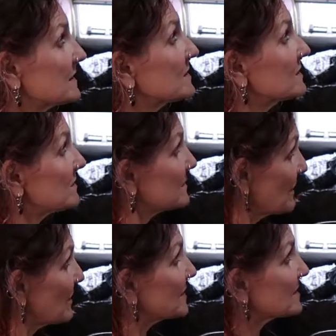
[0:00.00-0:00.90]
Did it
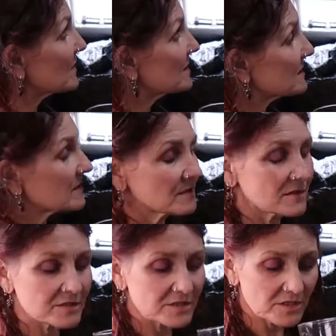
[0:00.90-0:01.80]
smell like cider
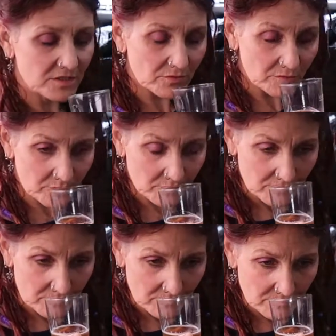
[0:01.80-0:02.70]
to you?
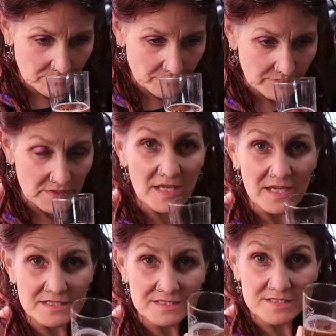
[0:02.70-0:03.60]
Yeah,
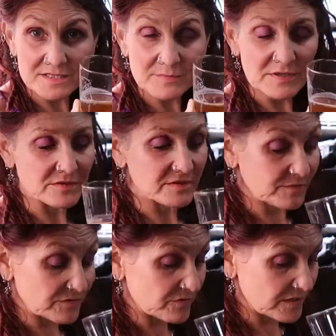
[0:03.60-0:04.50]
it does. It
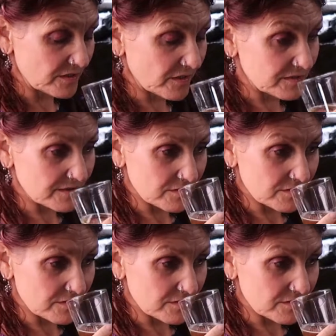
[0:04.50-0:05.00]
smells really nice.